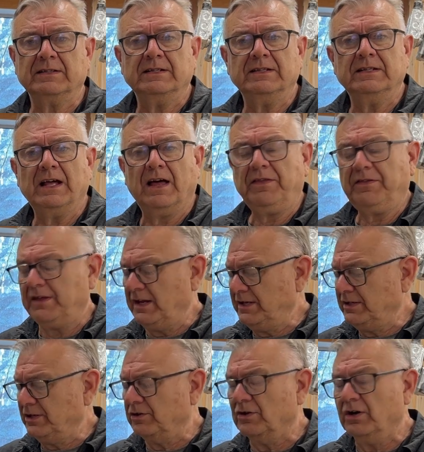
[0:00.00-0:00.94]
nothing
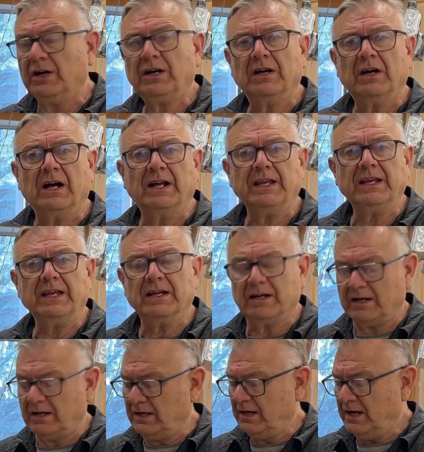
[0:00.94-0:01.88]
to hook on
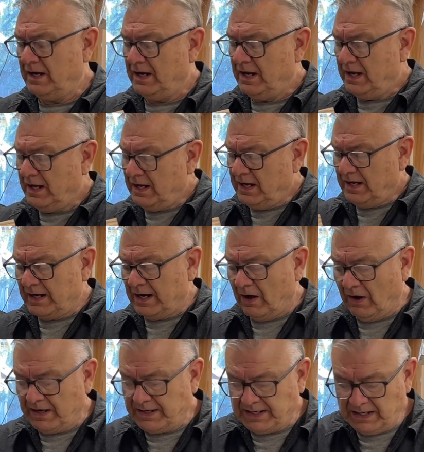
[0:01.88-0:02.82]
here. Now,
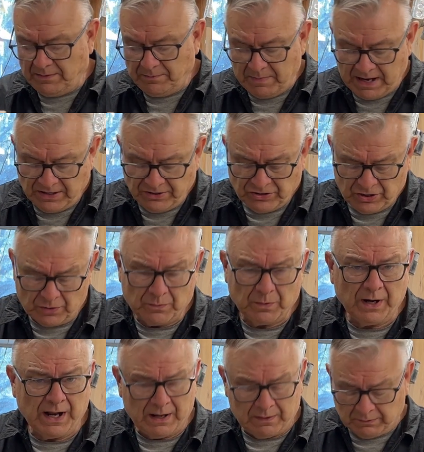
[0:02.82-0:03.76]
I did mention
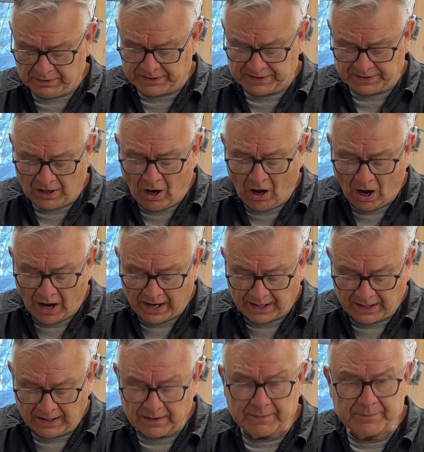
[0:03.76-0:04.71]
when I was
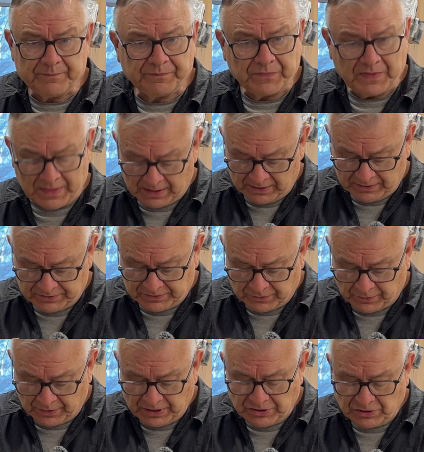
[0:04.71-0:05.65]
sawing, there's
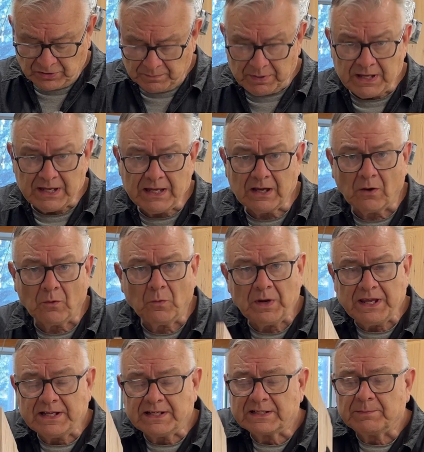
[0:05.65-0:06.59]
going to be a
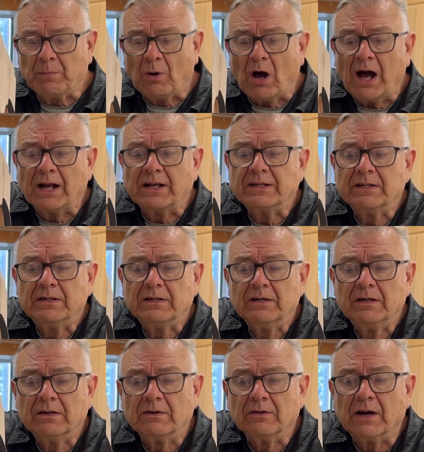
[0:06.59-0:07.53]
weak spot
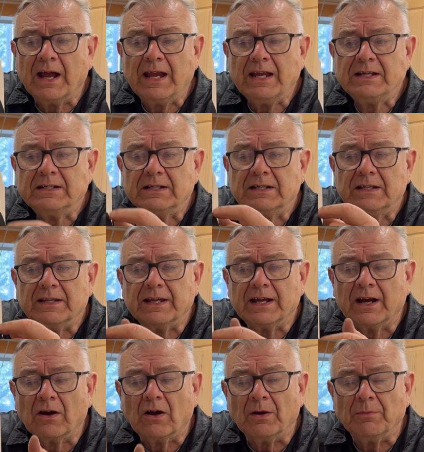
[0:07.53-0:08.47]
right
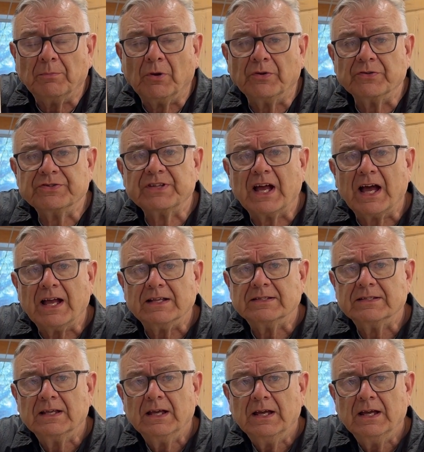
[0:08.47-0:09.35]
there on both sides.